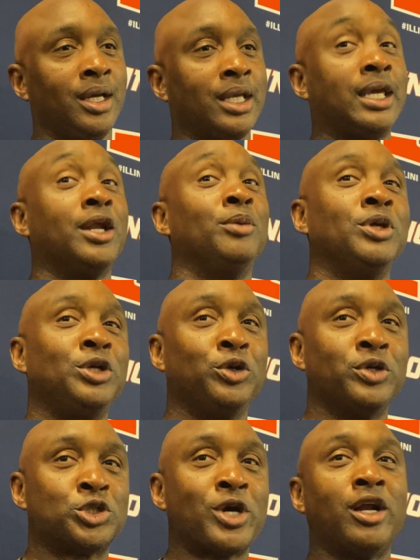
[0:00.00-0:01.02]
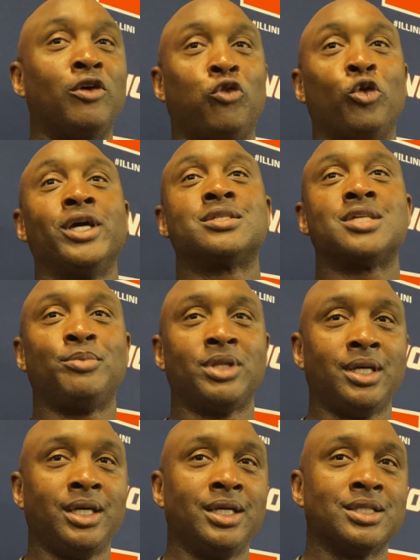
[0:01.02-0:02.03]
get him to do is try to avoid some of
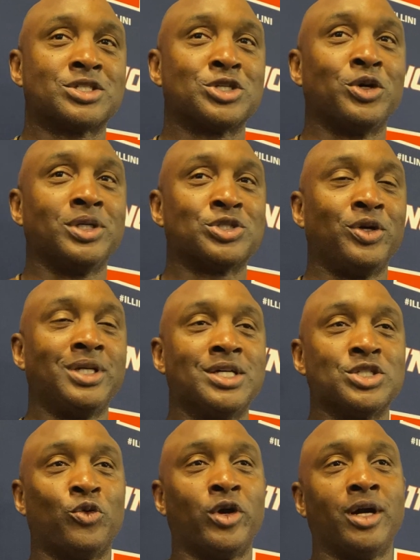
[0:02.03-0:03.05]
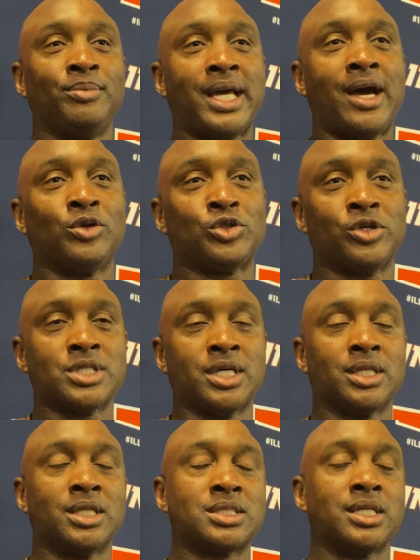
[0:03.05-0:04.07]
the hits so so it doesn't wear him down towards the
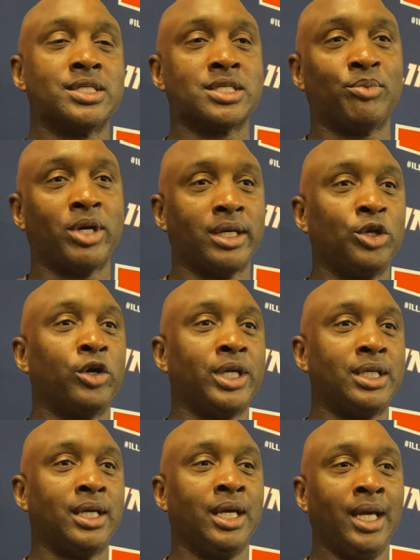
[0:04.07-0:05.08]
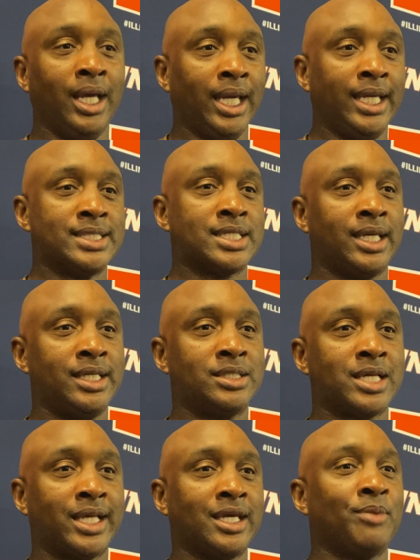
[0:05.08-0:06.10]
end of the season. But you know, he he's
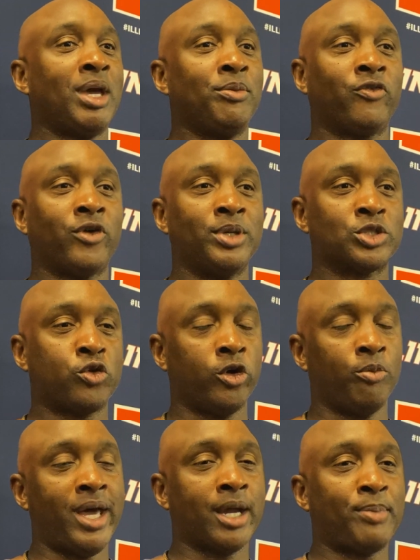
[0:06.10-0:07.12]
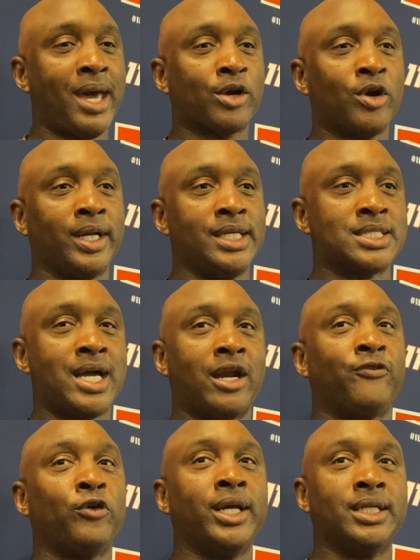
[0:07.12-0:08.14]
he's I think maybe from his quarterback background, he's not
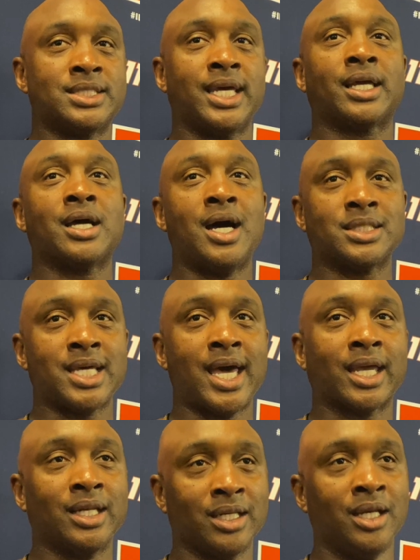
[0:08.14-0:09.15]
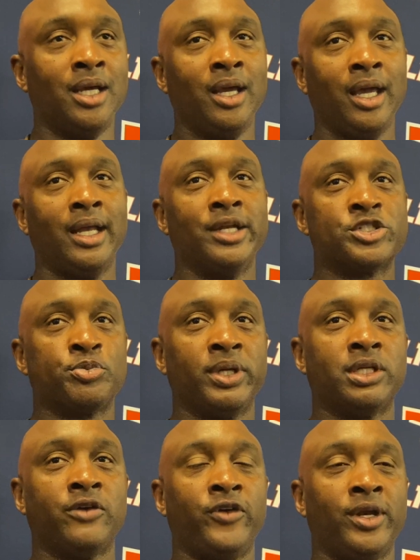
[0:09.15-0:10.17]
afraid to take contact and and to
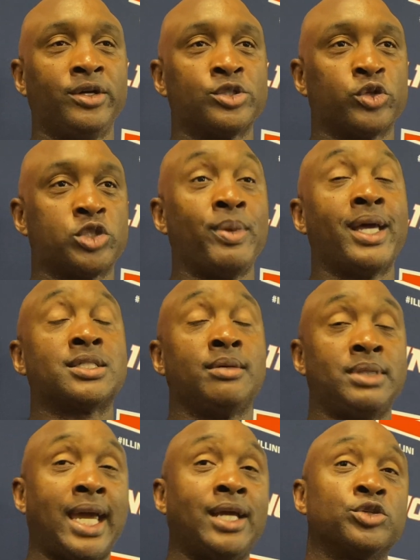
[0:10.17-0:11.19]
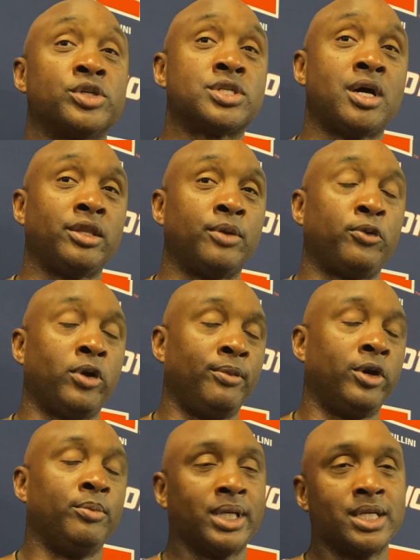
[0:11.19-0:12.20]
split defenders, which makes him dangerous on the
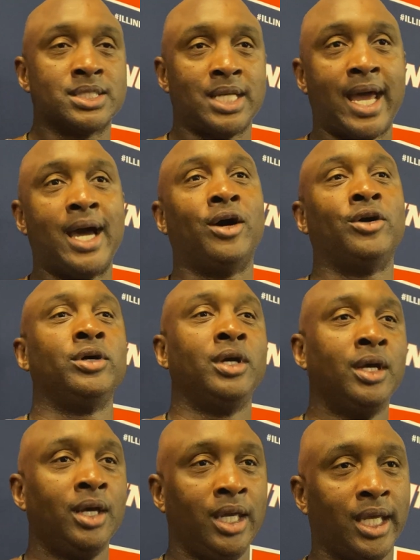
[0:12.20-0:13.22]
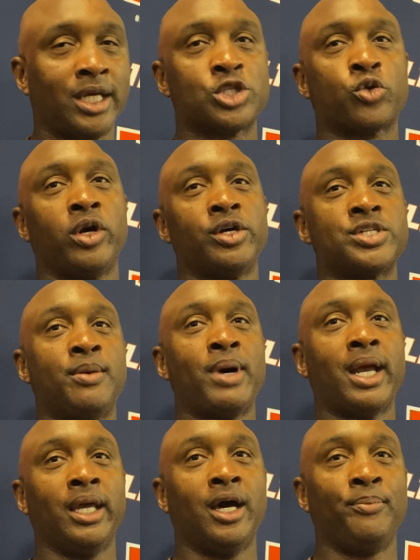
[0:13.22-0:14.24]
perimeter because now he can square
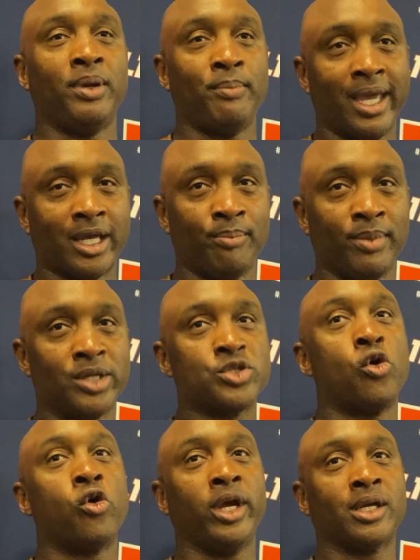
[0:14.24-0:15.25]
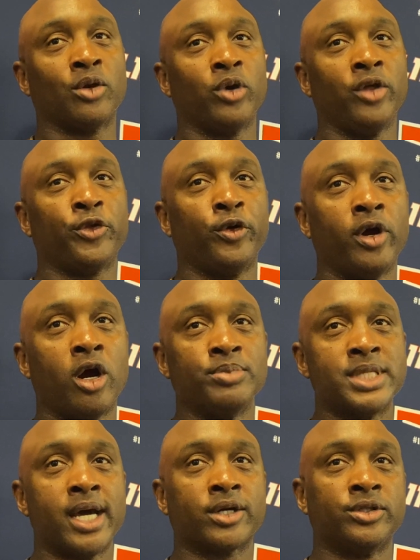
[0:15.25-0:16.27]
somebody up and make them miss, or he can run through an arm
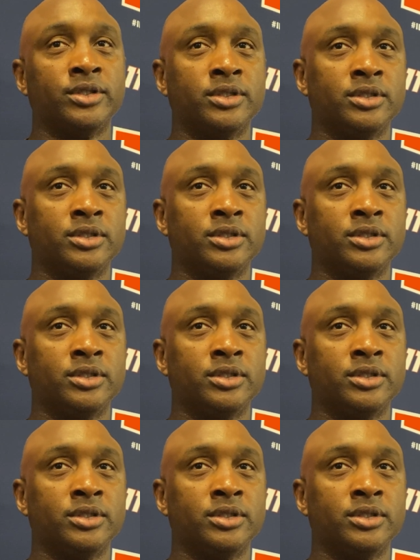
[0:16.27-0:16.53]
tackle.